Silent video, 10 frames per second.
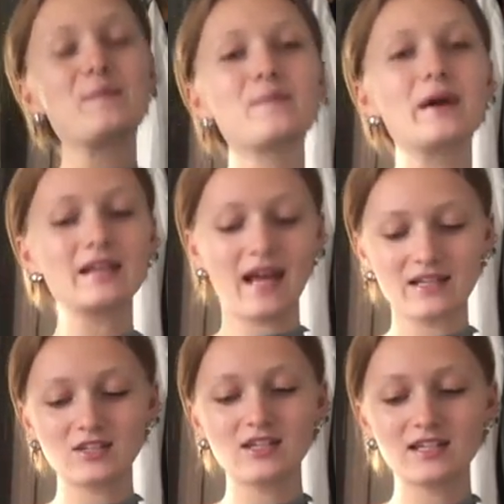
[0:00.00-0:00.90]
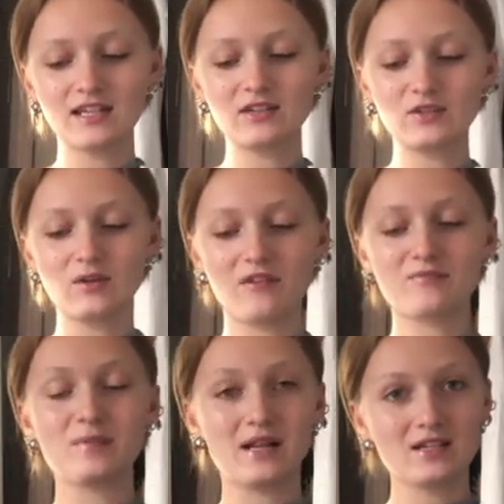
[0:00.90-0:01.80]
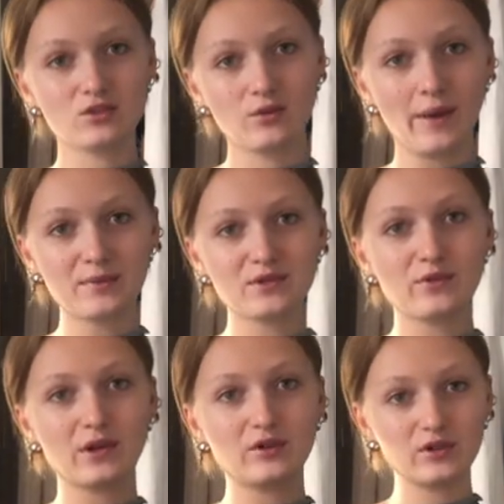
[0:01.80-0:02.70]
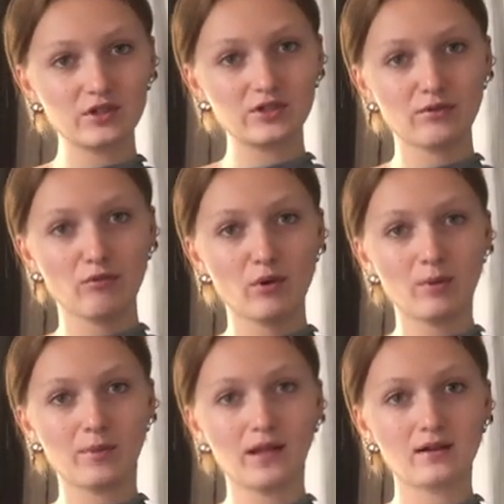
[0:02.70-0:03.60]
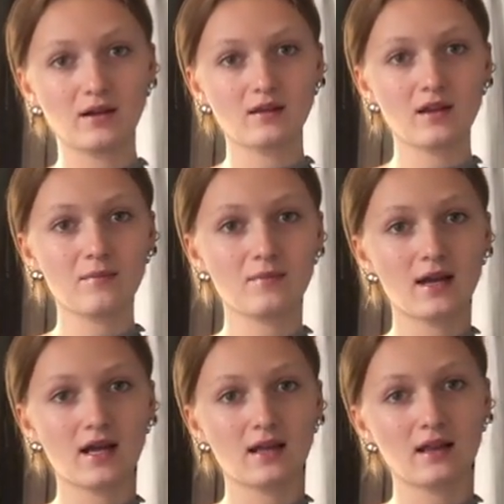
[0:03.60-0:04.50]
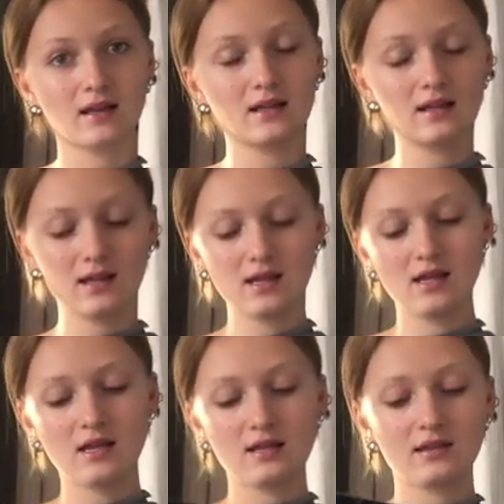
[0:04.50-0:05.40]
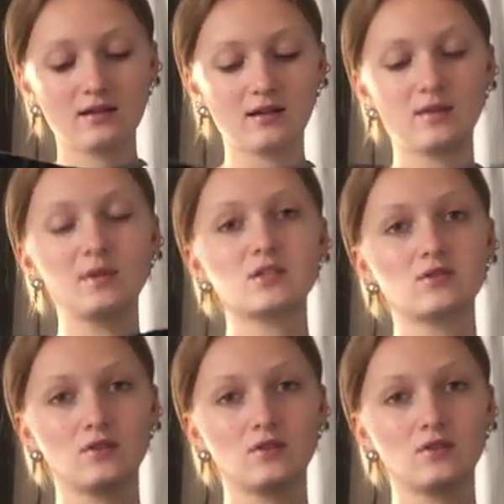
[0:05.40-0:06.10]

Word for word: But actually they do have belt straps so I could just throw a belt on them and I think they're gonna be so